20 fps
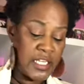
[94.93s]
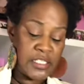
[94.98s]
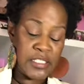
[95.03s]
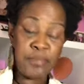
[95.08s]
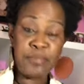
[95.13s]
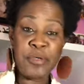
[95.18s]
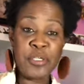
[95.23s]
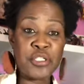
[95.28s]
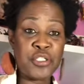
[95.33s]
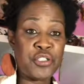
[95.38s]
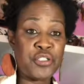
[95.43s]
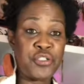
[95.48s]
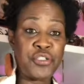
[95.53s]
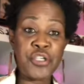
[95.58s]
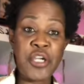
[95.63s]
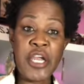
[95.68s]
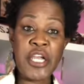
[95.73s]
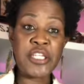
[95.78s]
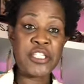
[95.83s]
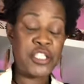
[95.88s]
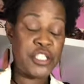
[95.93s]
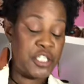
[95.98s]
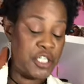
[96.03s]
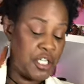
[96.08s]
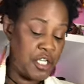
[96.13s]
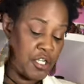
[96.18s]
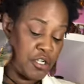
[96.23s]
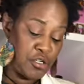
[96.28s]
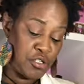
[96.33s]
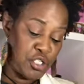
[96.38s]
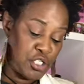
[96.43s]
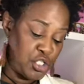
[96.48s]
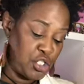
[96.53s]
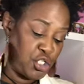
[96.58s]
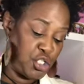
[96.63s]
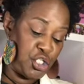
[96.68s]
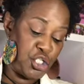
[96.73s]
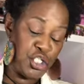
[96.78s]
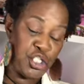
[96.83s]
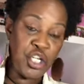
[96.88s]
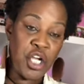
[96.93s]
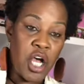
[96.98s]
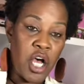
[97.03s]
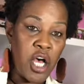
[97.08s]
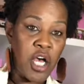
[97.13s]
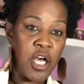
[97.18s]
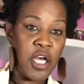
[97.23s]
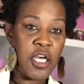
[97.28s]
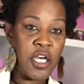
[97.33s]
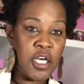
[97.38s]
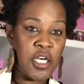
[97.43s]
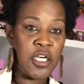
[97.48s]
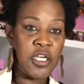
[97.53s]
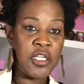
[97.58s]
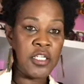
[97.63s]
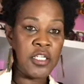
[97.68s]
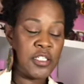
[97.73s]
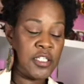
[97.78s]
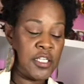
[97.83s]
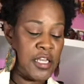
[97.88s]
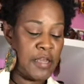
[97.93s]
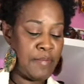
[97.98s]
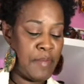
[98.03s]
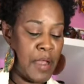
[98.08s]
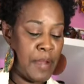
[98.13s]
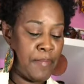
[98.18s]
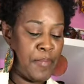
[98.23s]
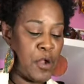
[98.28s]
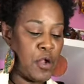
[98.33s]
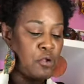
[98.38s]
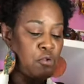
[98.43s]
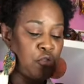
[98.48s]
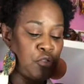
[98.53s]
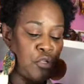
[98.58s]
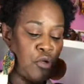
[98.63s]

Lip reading: it's a bunch of trash in here, just junk in my purse.